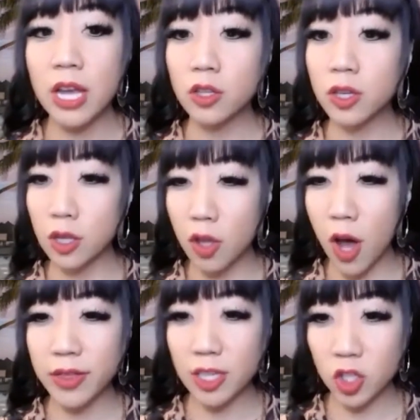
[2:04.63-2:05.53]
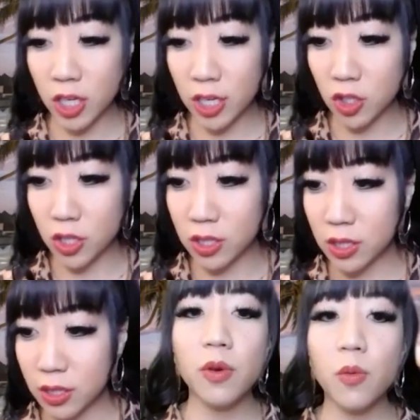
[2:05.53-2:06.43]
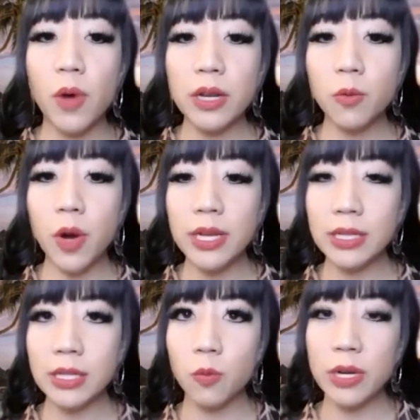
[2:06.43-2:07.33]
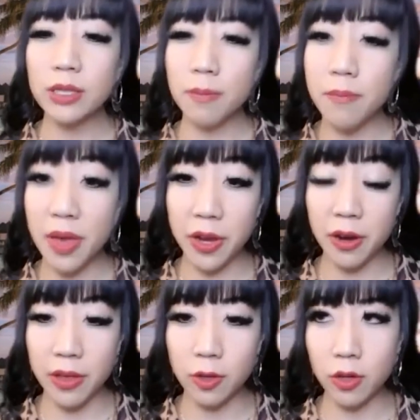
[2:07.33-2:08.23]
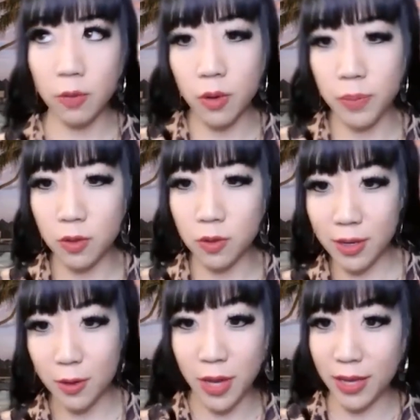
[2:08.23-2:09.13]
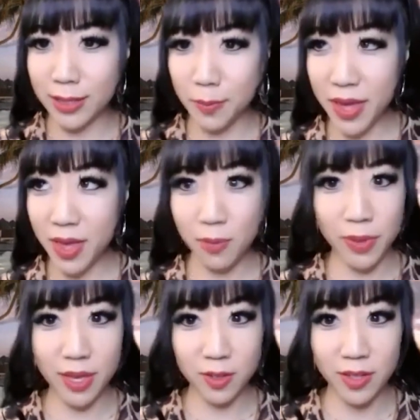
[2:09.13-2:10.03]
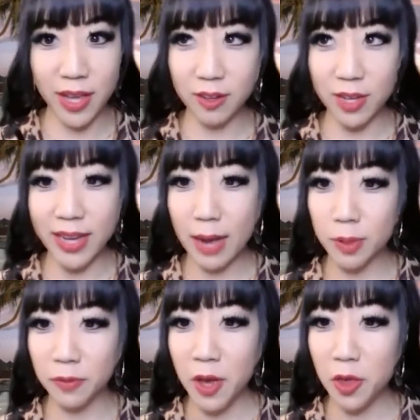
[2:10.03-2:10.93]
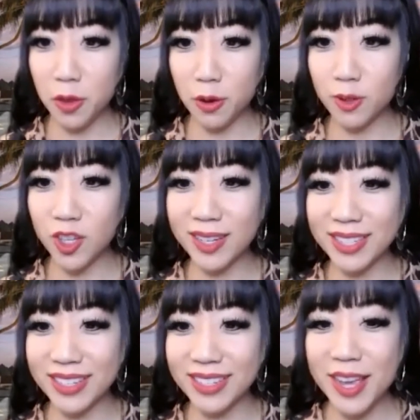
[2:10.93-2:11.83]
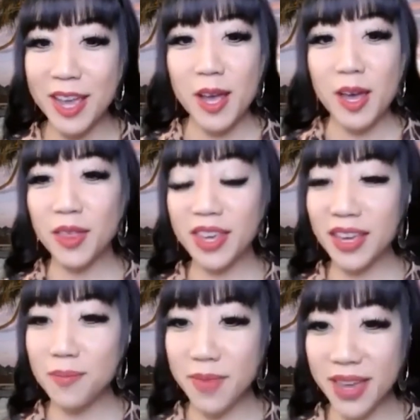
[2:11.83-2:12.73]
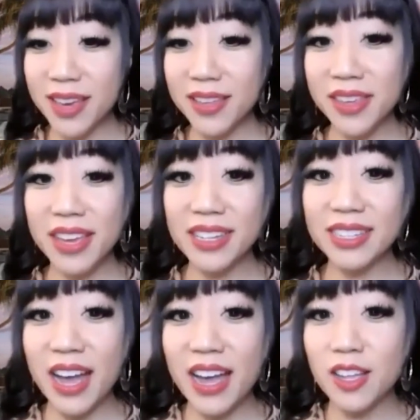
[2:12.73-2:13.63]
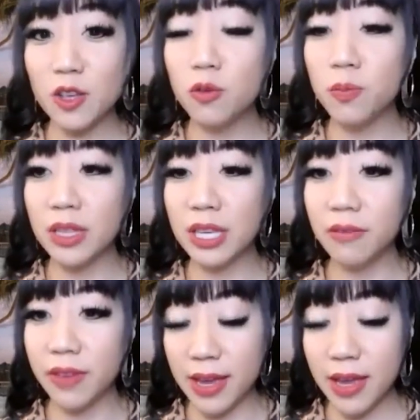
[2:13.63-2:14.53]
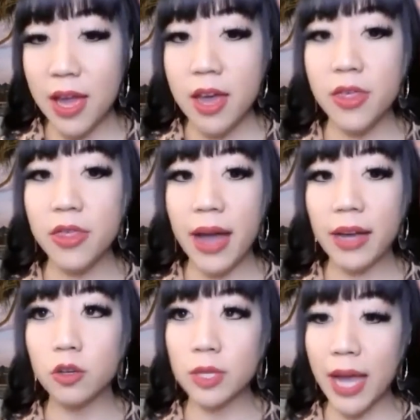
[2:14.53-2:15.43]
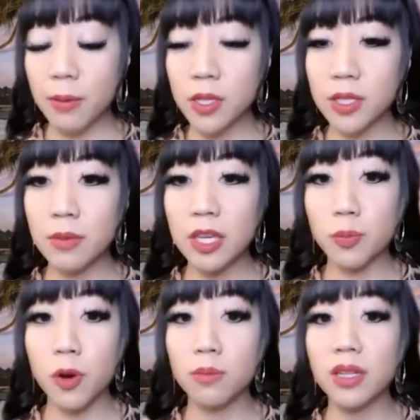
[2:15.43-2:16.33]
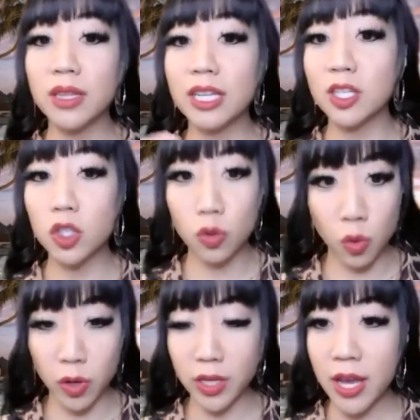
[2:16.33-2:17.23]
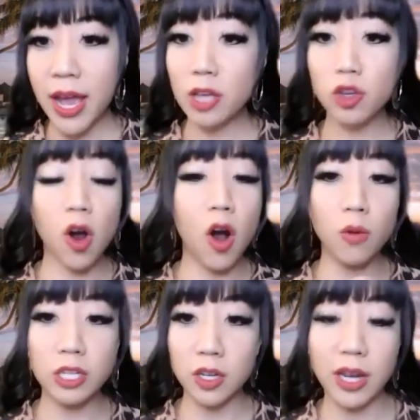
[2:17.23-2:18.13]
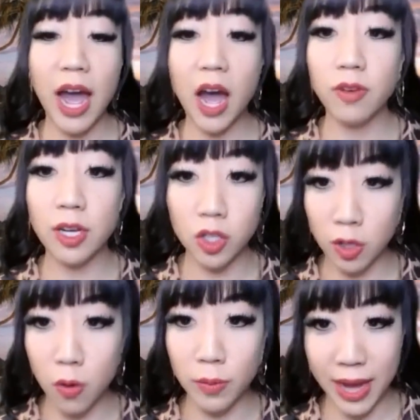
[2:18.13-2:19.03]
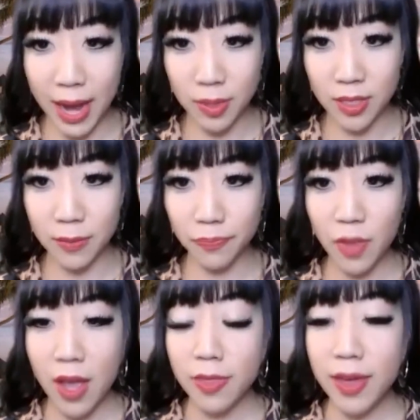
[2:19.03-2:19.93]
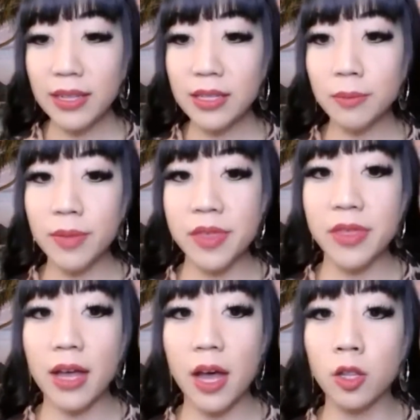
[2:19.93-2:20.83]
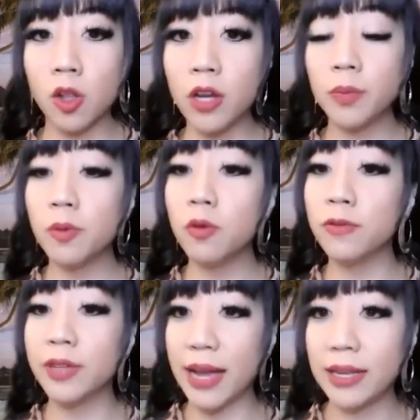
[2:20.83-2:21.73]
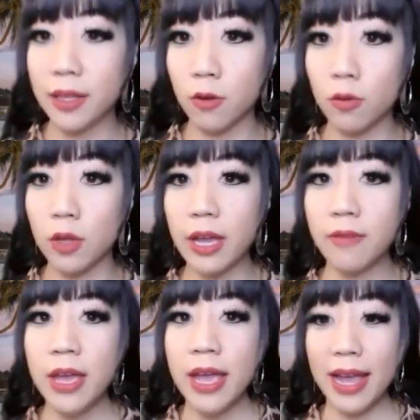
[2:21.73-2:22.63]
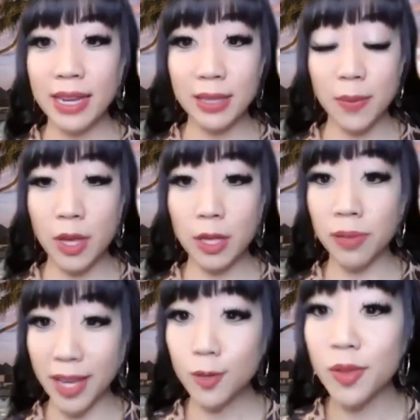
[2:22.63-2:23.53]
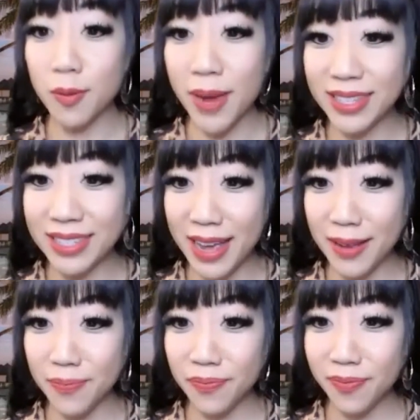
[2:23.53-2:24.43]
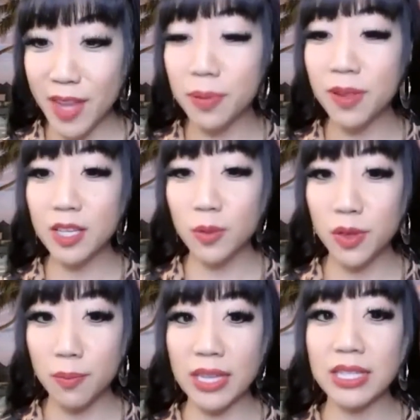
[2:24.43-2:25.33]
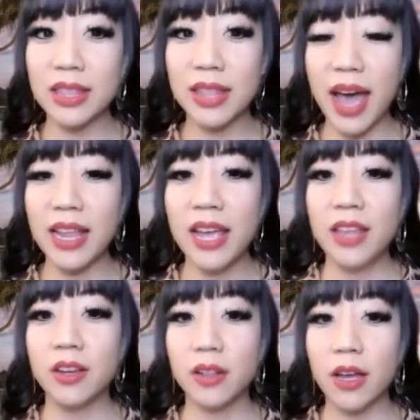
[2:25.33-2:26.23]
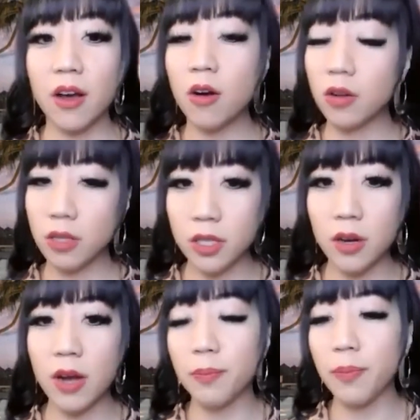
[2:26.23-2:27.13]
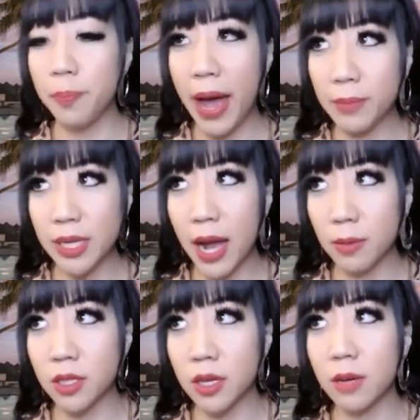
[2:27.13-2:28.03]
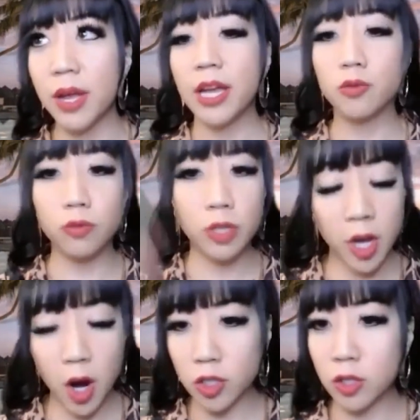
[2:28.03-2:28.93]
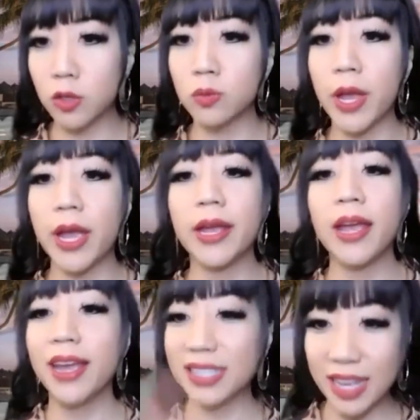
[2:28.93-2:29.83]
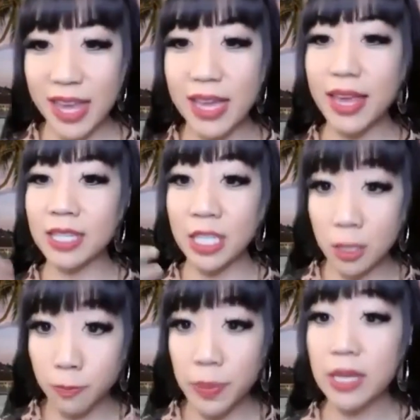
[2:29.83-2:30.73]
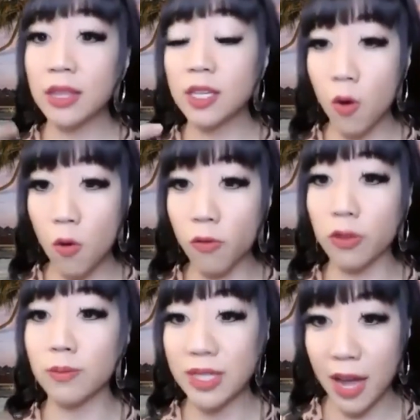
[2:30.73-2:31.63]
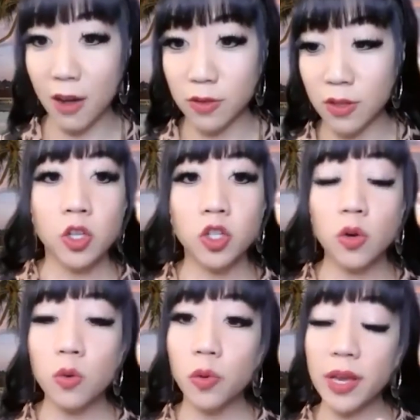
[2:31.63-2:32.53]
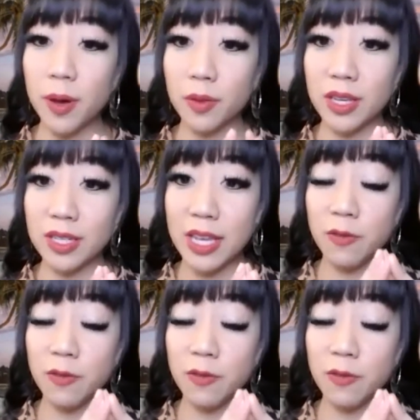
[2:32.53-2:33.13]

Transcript: So there's a lot that changes. What is the myth here then? You're like, well, but you said, okay, it's a myth, but then you're saying there's adaptive thermogenesis. The myth is that you believing that your metabolism is permanently destroyed and you're always going to have a slow metabolism. That is the myth that a lot of people who've dieted their whole life, and it plays with their mindset. It plays with their mindset that they're like, oh, I have a bad metabolism. It's really hard to lose weight. It's like they speak this over themselves. So think about this.